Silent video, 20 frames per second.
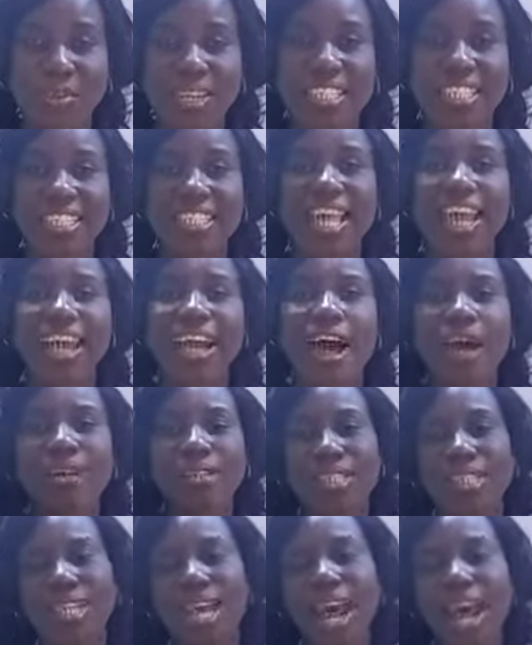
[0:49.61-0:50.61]
please take
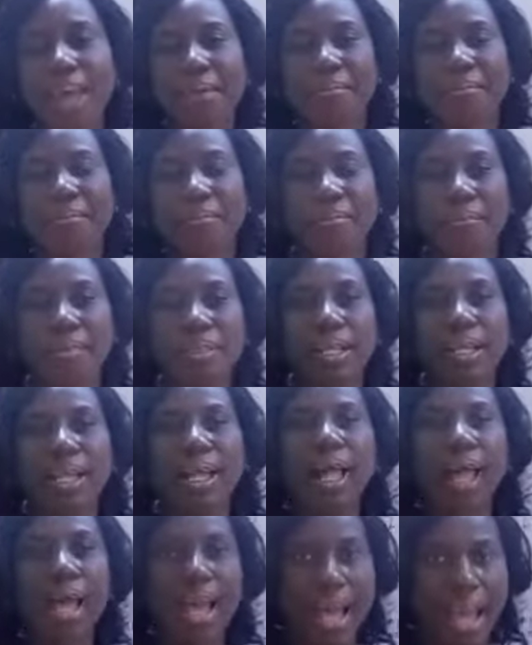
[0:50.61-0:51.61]
out time
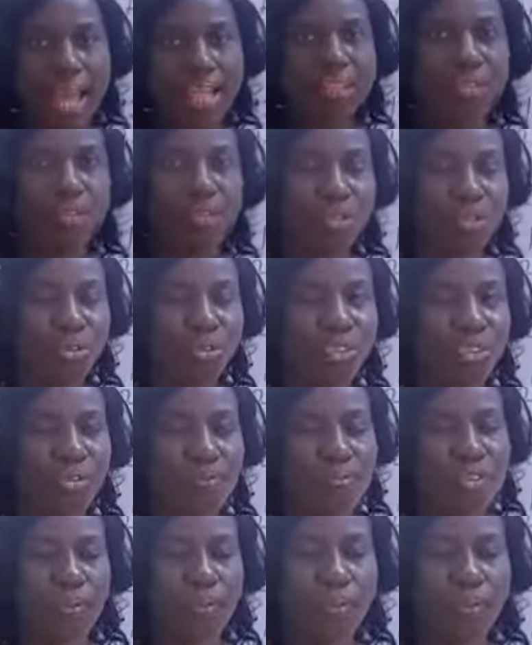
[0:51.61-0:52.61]
and go through
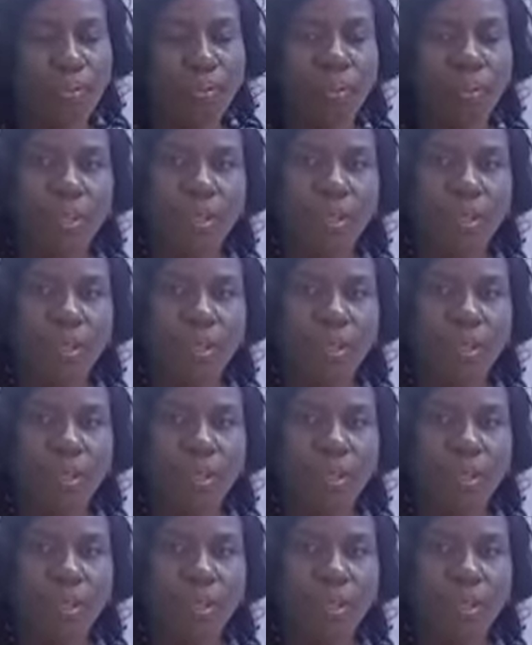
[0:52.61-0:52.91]
the video.